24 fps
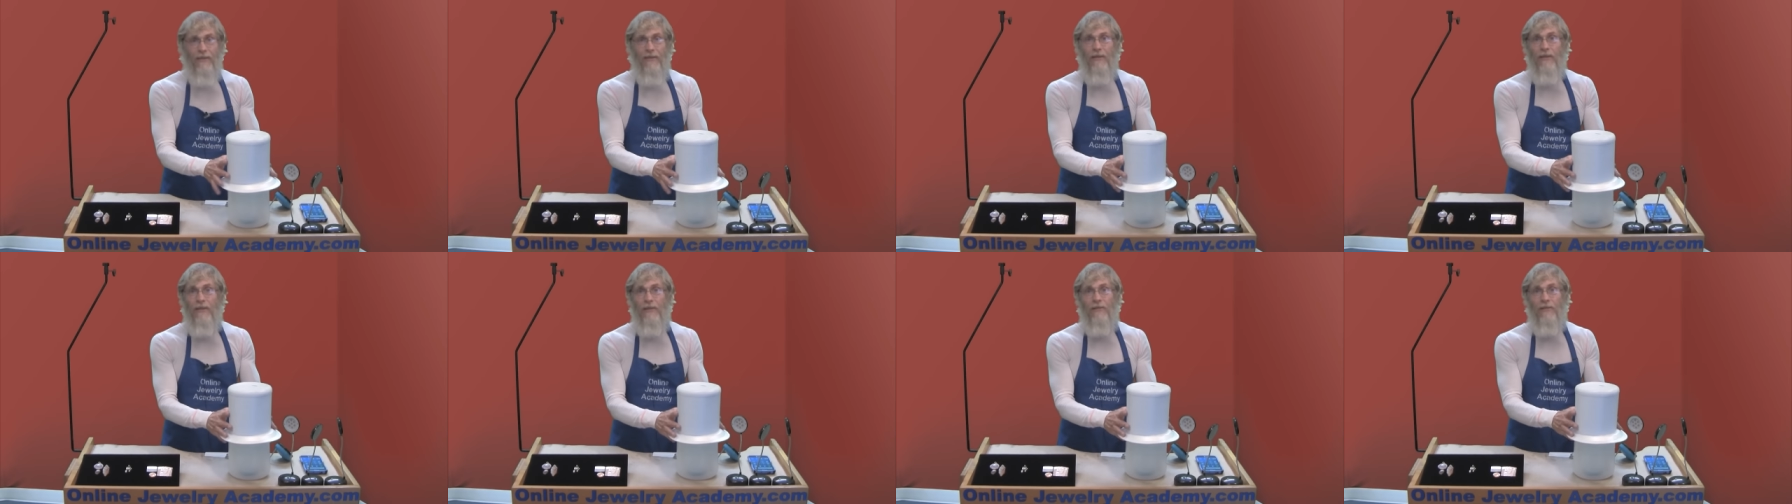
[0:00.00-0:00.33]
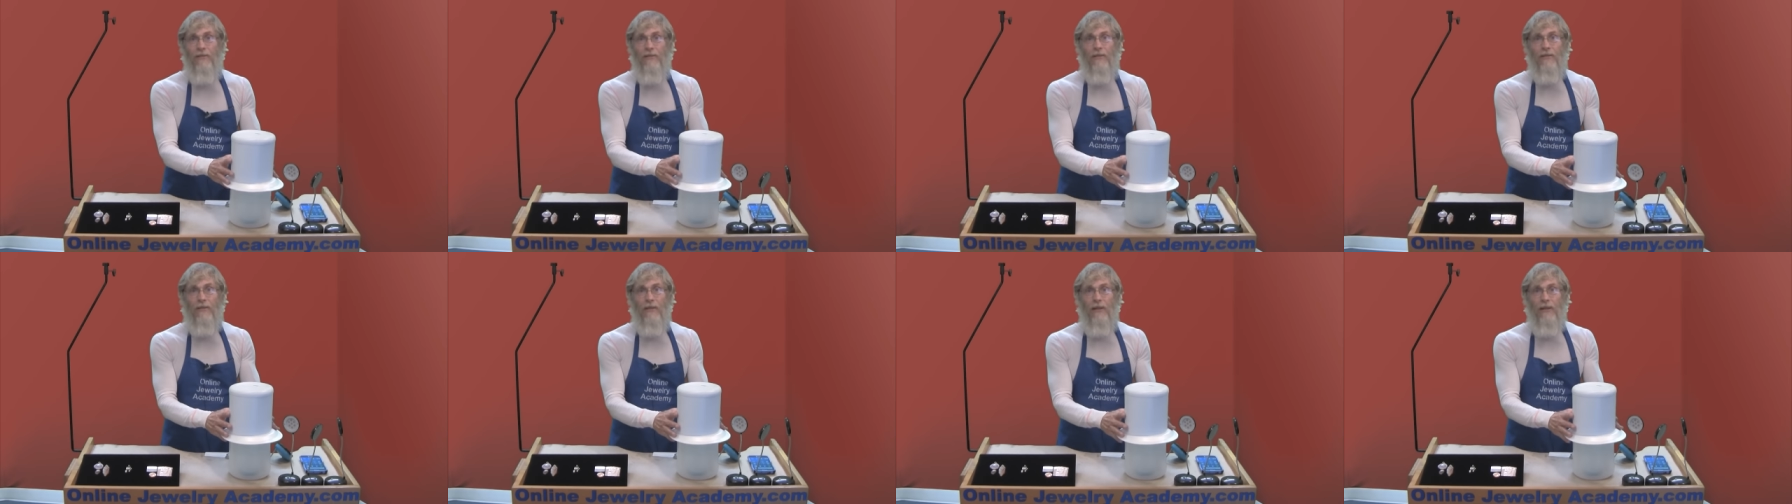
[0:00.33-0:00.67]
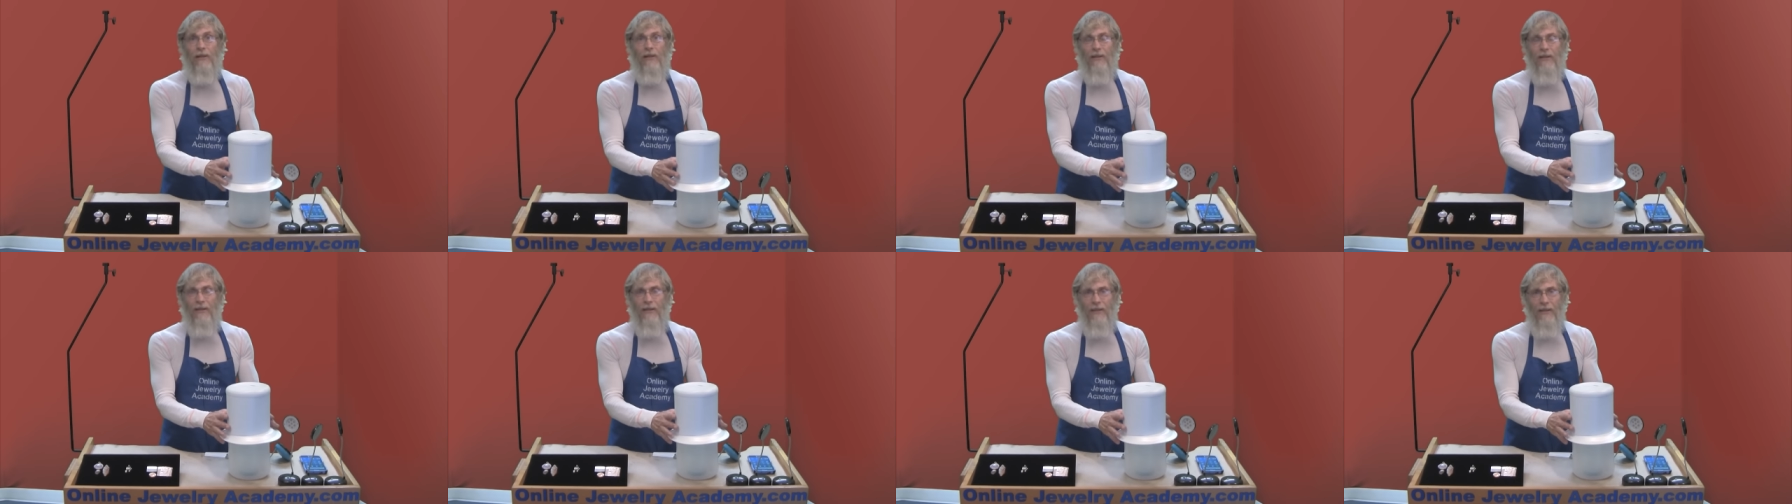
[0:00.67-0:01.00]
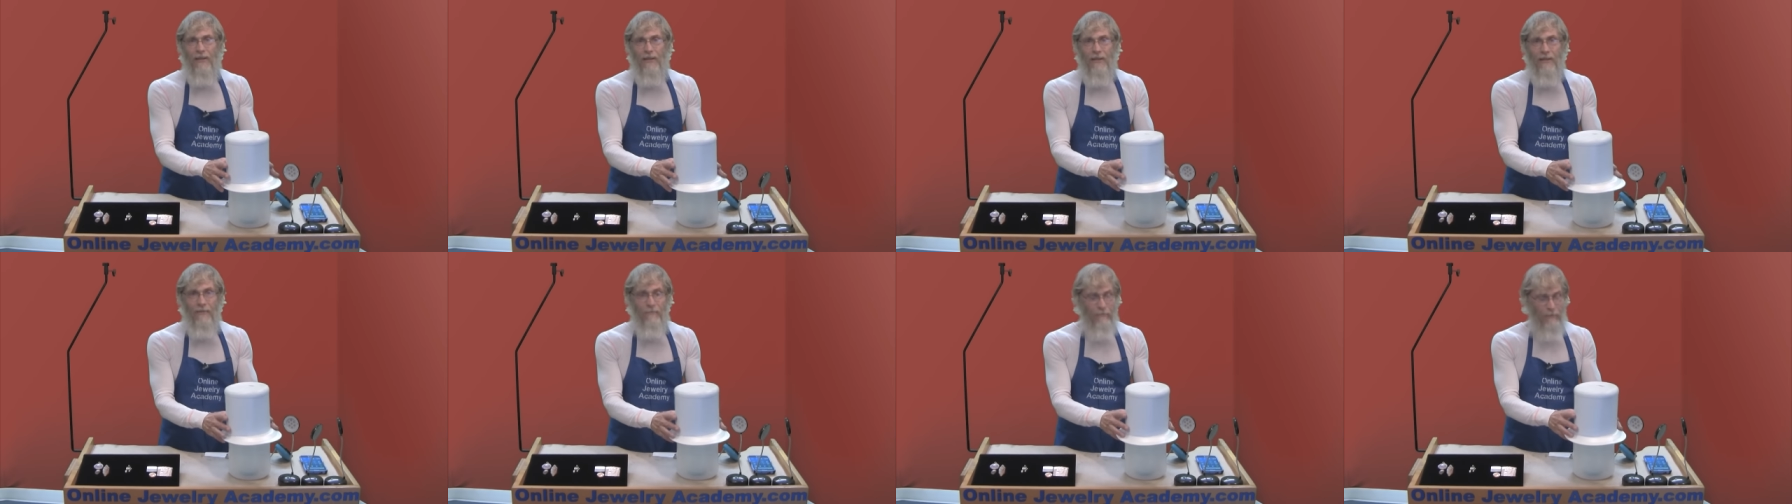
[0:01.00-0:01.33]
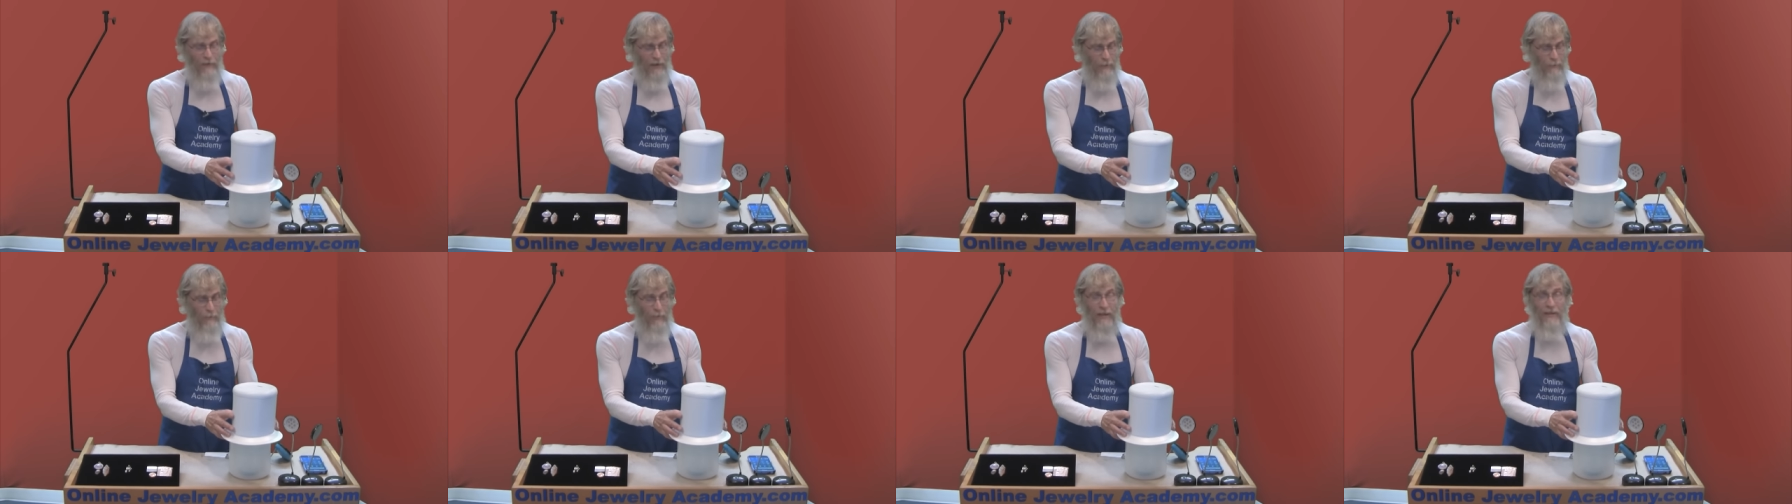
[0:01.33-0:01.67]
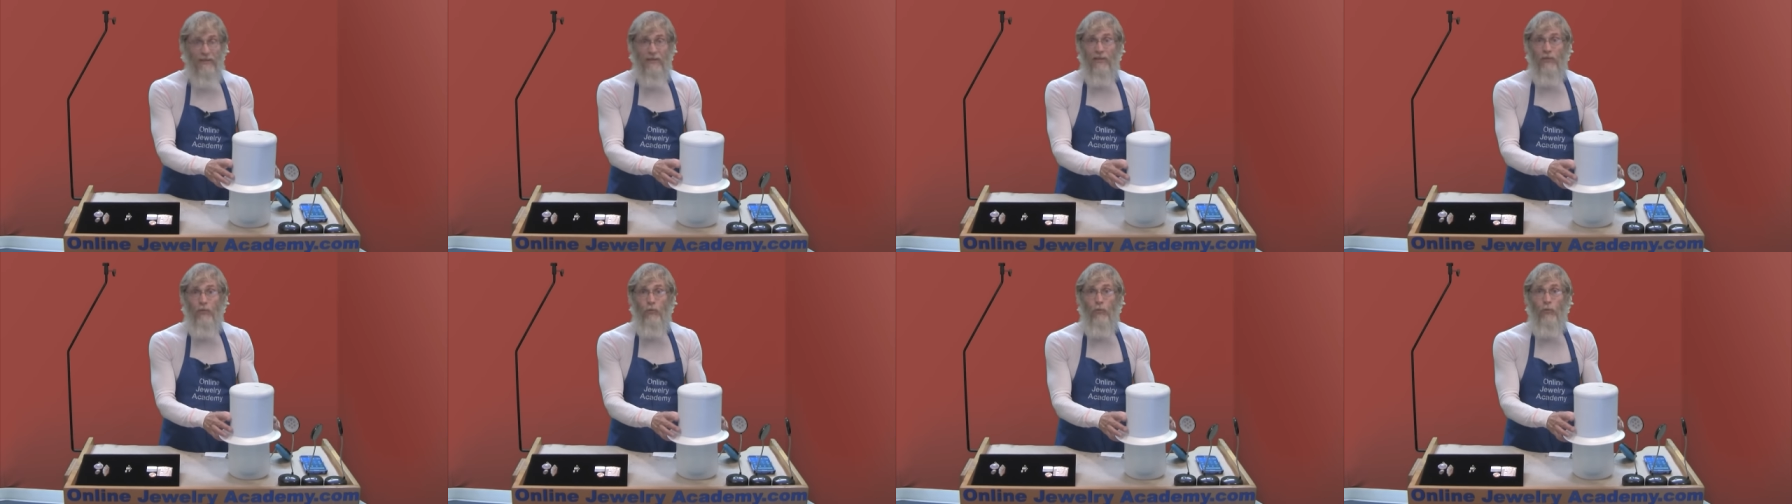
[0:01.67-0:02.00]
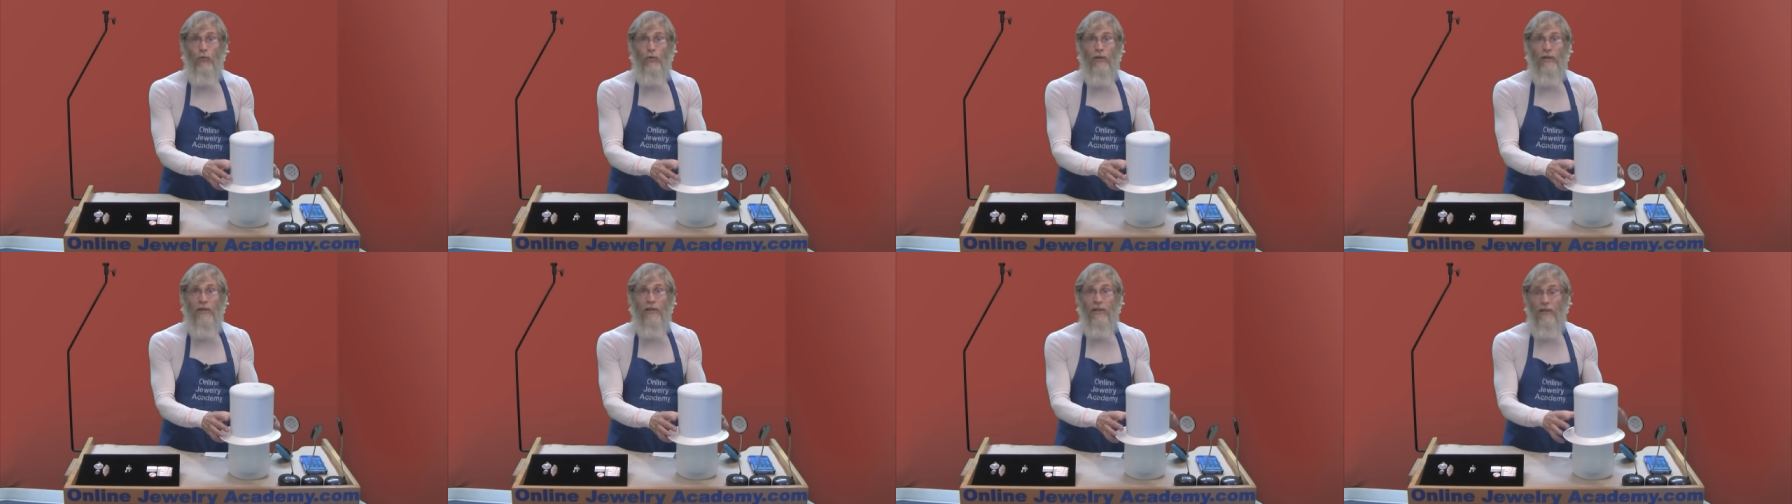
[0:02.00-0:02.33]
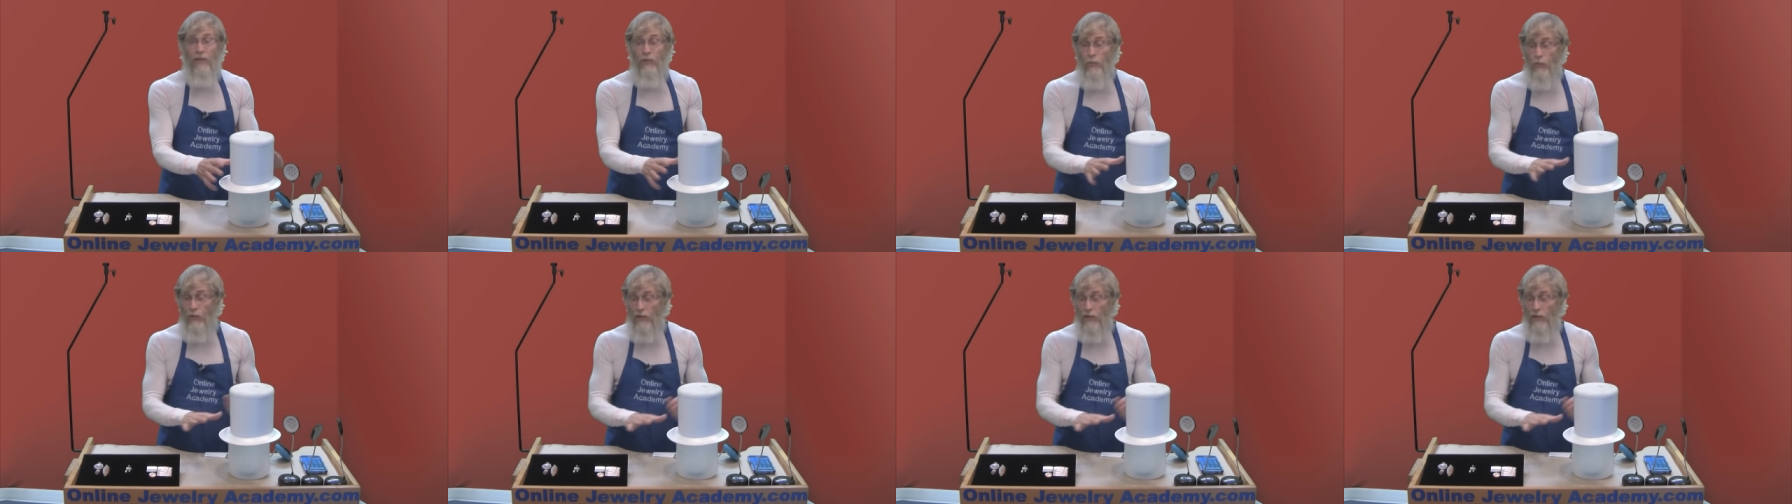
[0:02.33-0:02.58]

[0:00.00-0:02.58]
this, it makes it really,